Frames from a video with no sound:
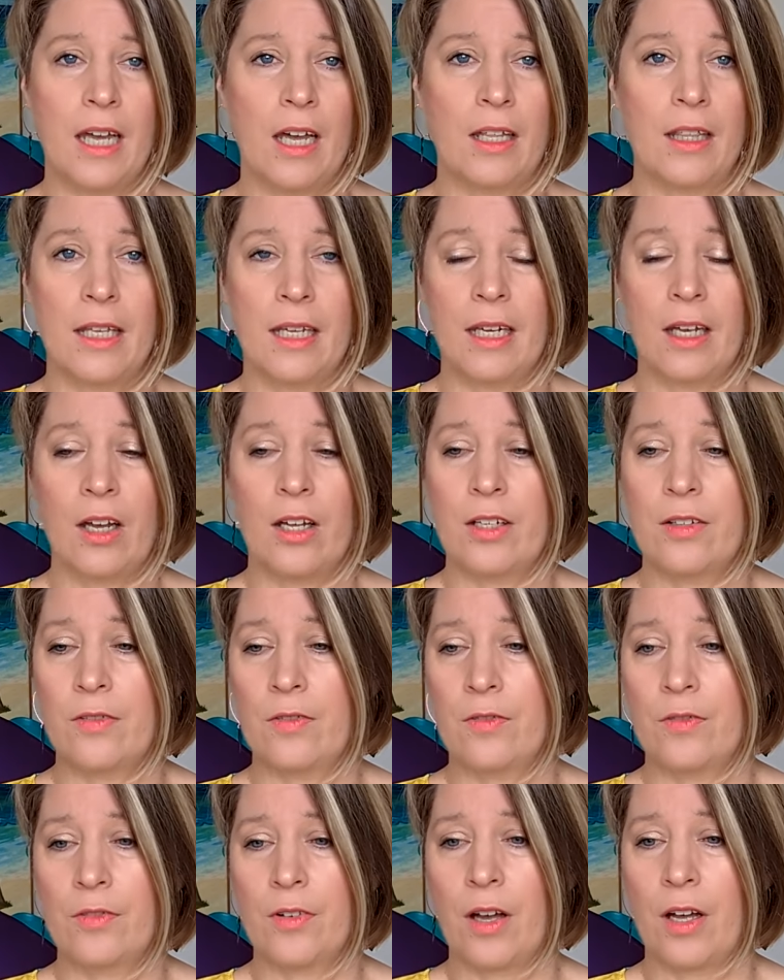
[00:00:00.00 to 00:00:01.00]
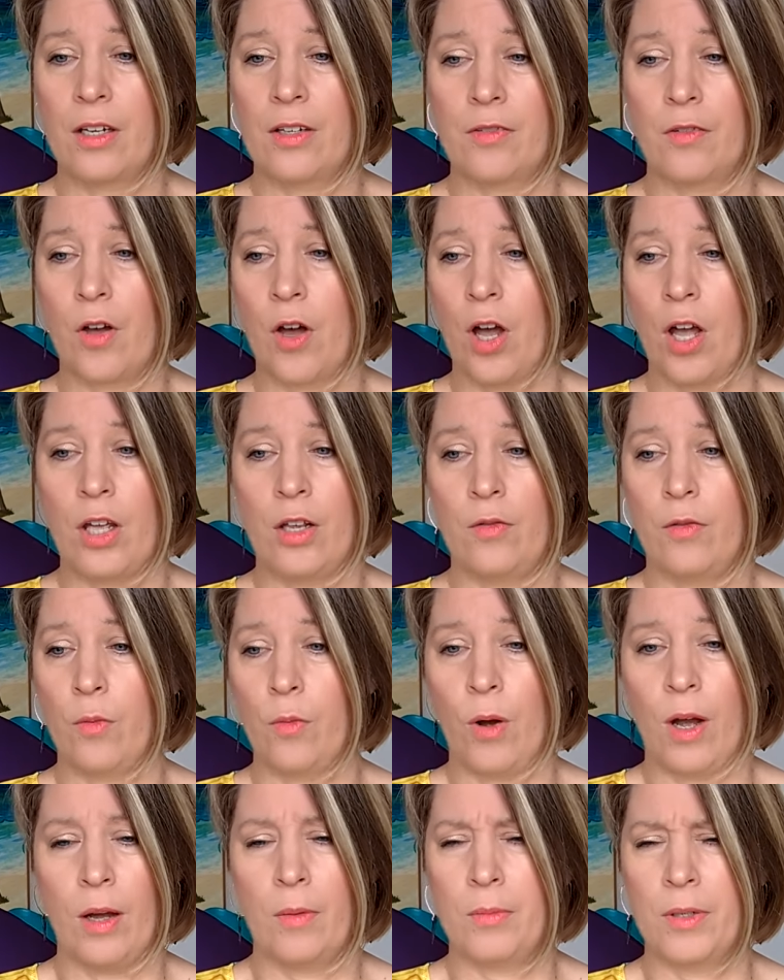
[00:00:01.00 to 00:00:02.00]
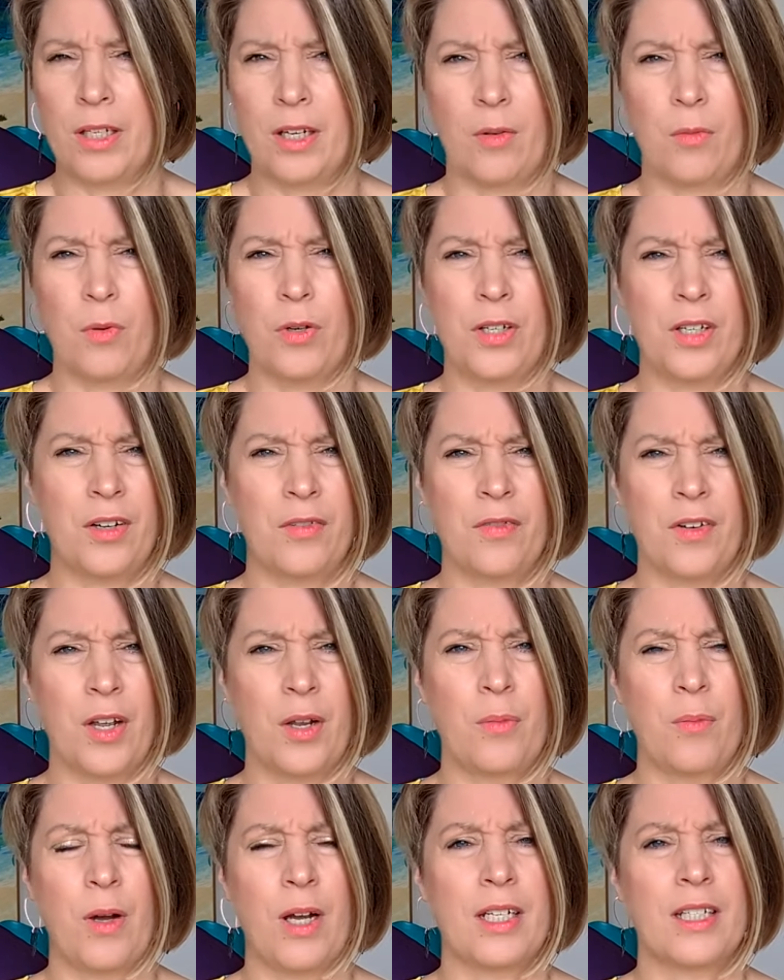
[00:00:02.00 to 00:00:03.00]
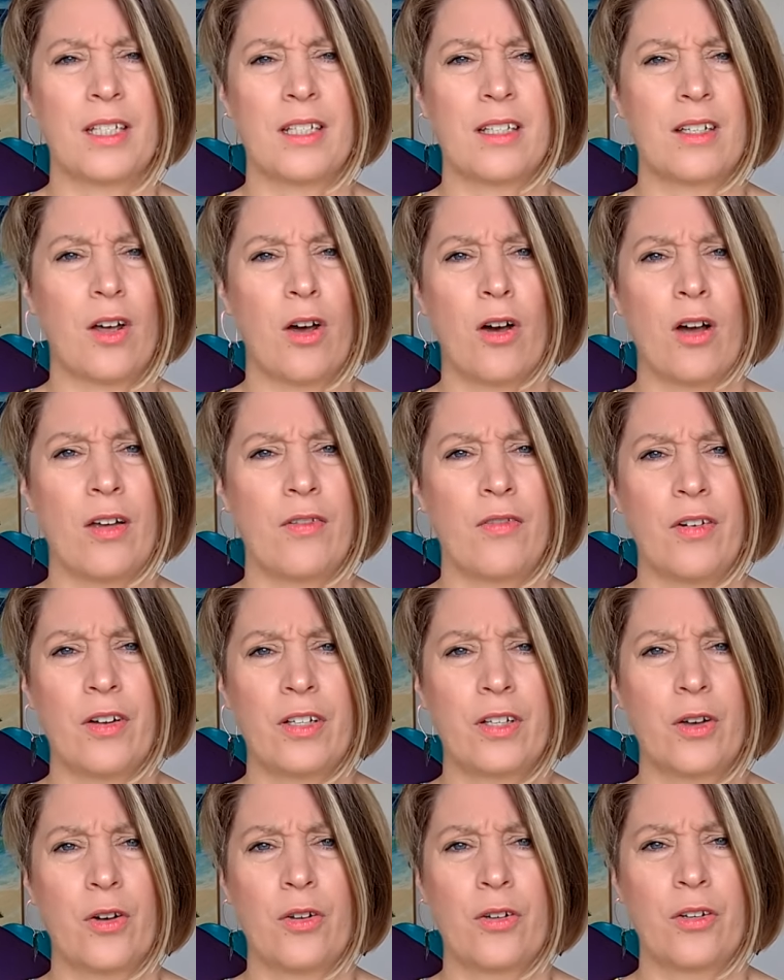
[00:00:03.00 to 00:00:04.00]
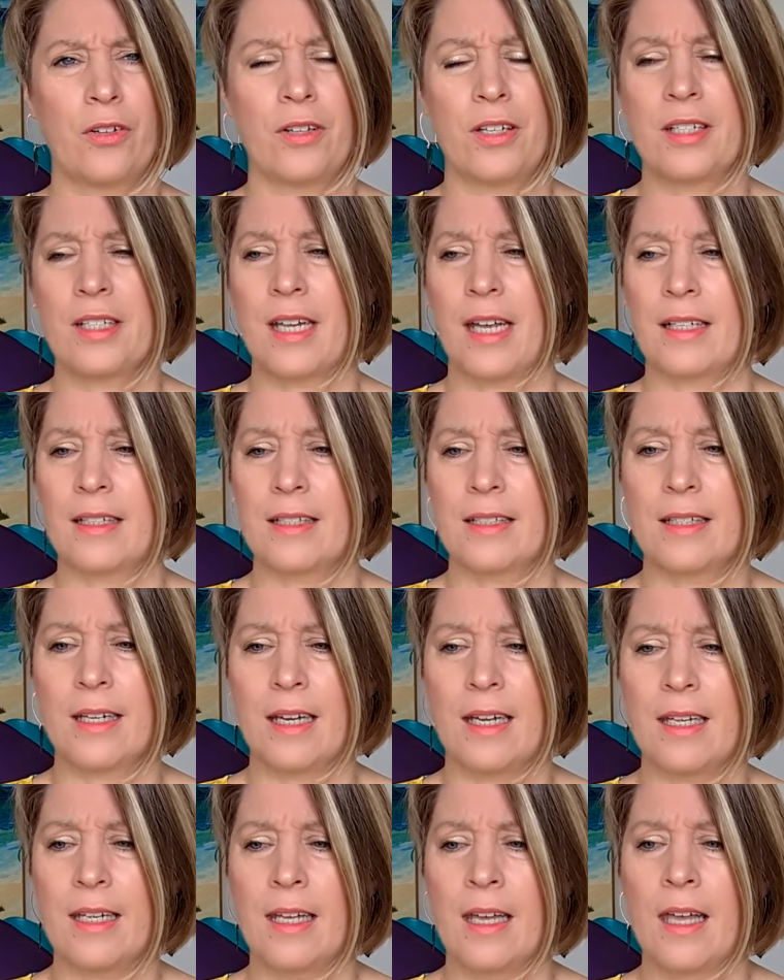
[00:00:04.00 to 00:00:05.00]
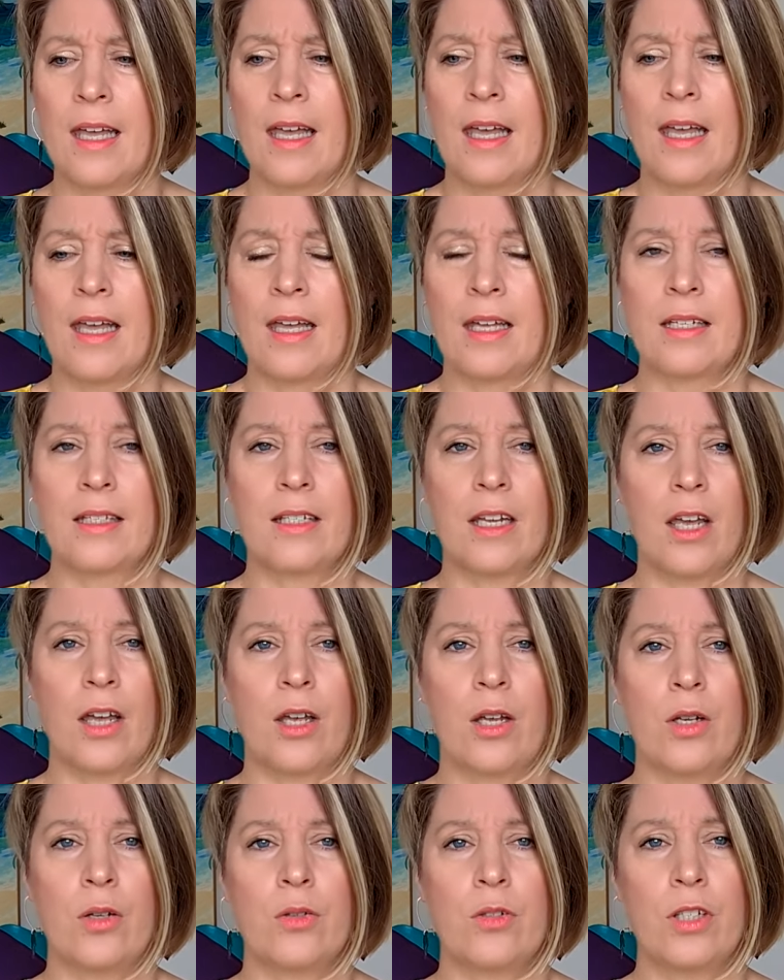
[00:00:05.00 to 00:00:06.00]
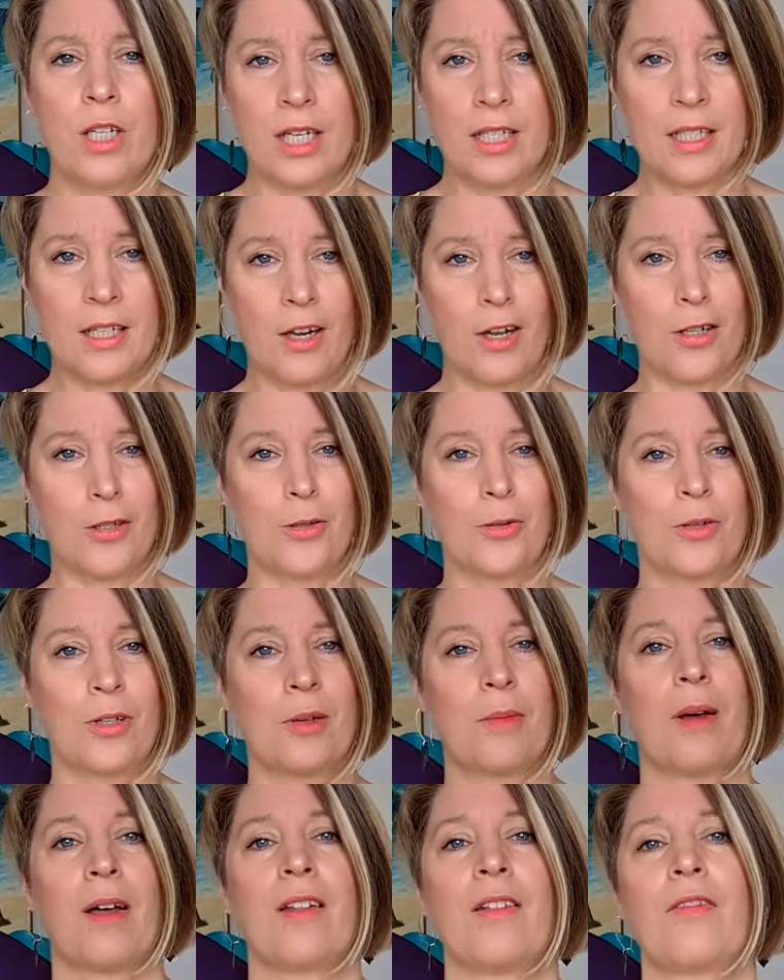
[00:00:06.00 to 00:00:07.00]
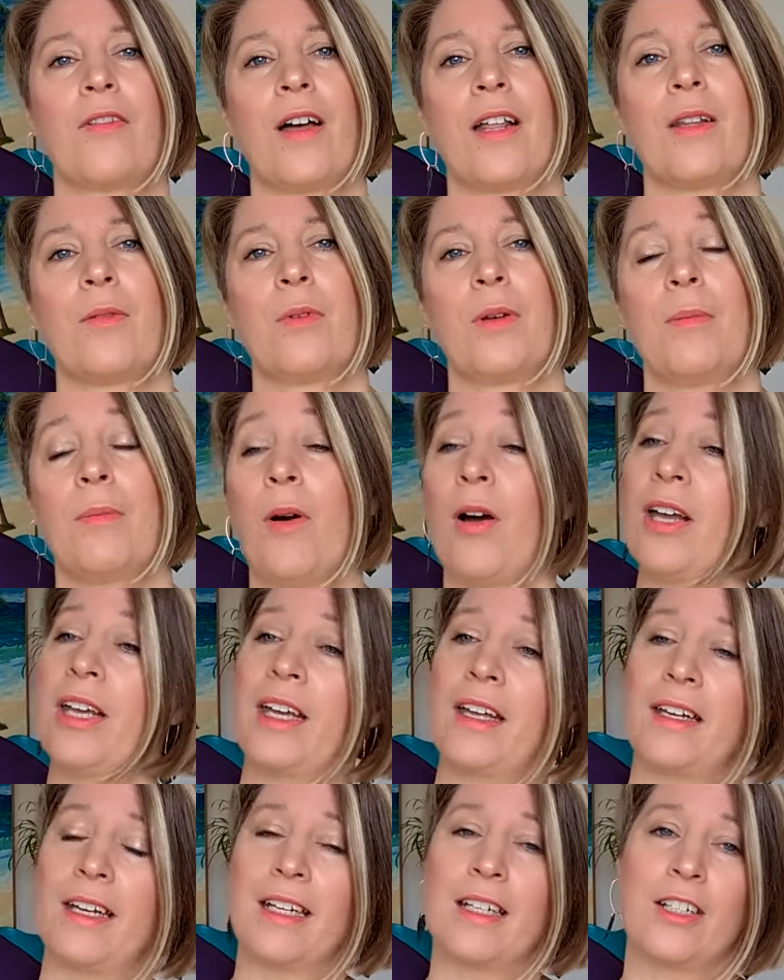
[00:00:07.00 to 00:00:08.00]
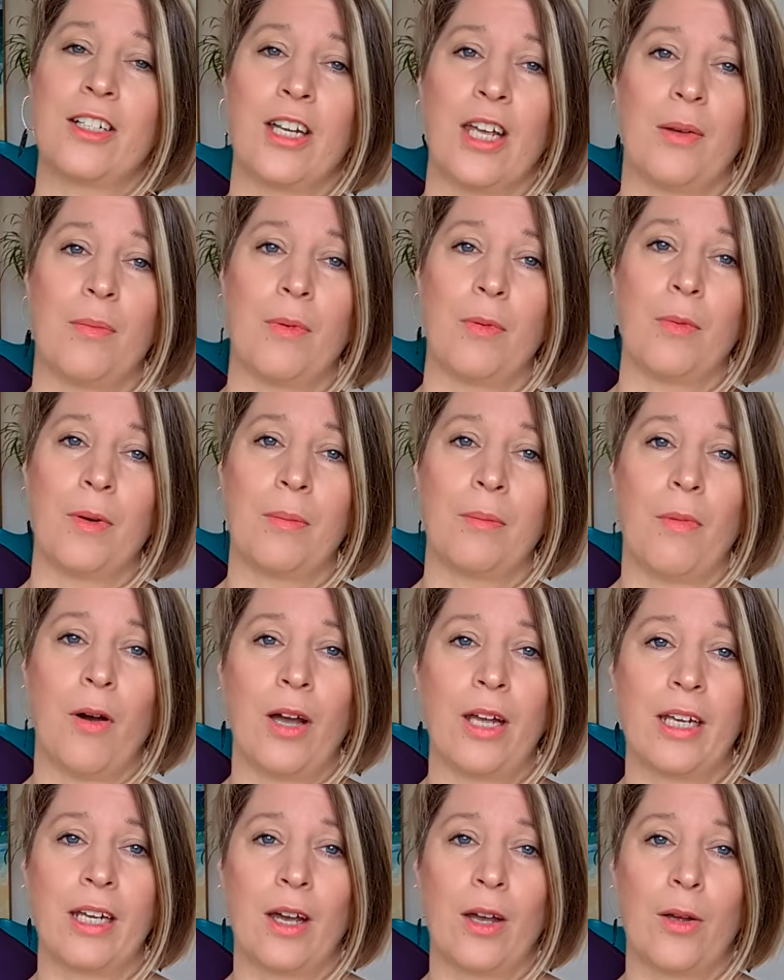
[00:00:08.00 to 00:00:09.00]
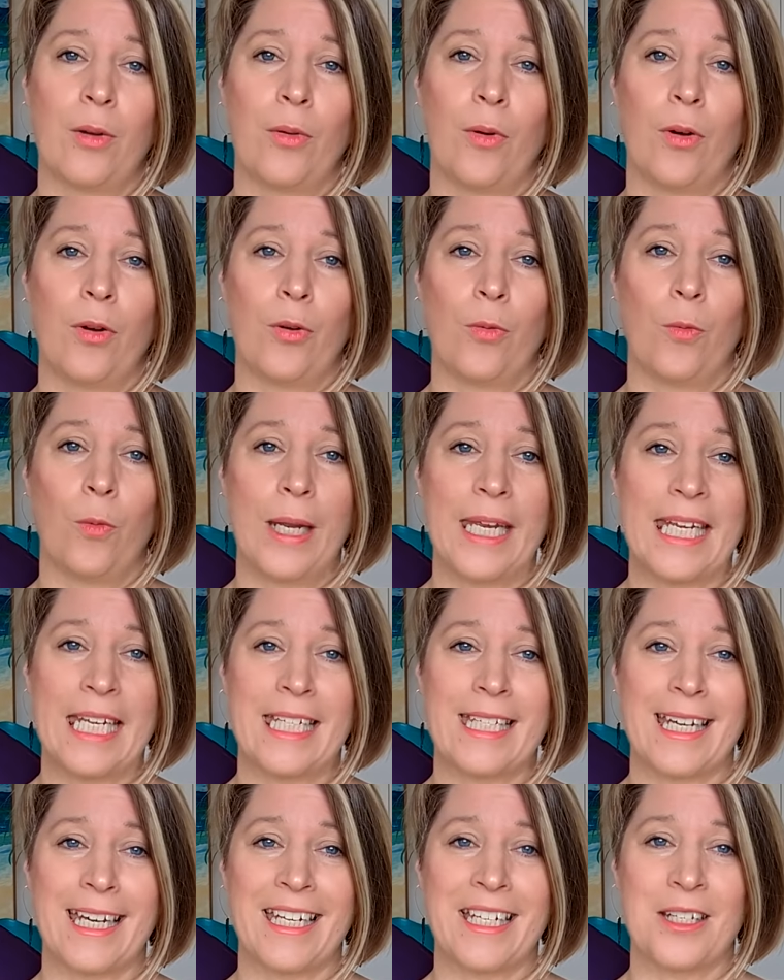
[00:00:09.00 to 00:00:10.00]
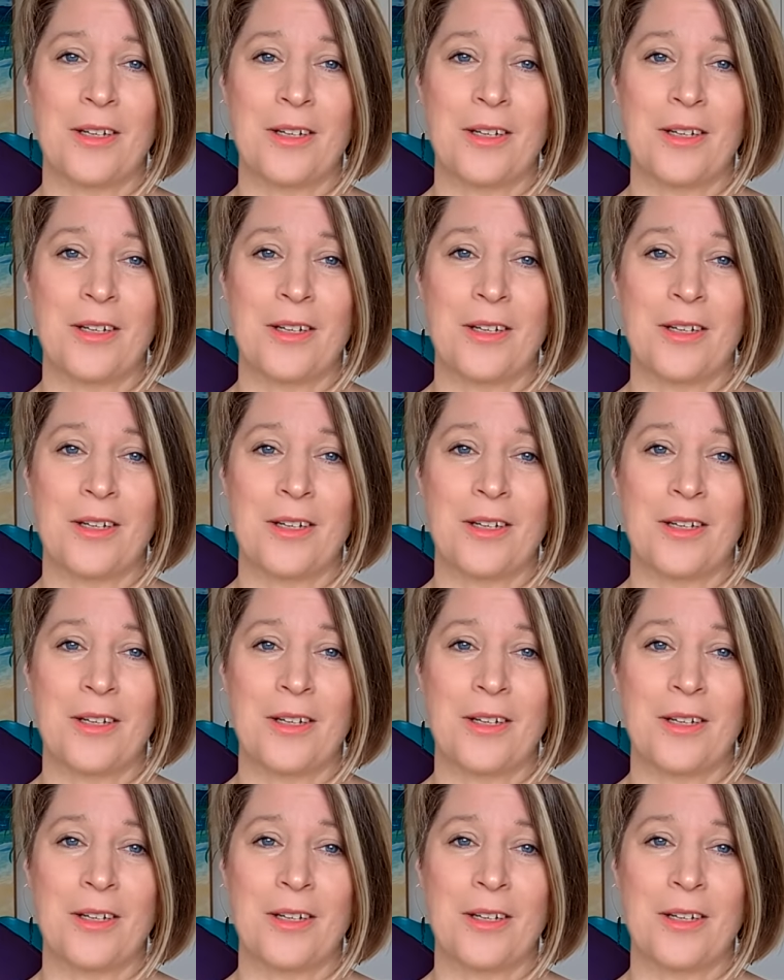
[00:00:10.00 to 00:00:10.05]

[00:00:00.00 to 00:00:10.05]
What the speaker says: I think I'd have I'd have got overwhelmed and I wouldn't have known where to start if I'd gone on the Saturday. So Jess and I are talking about the fact that we might go next year, but we might go on a weekday.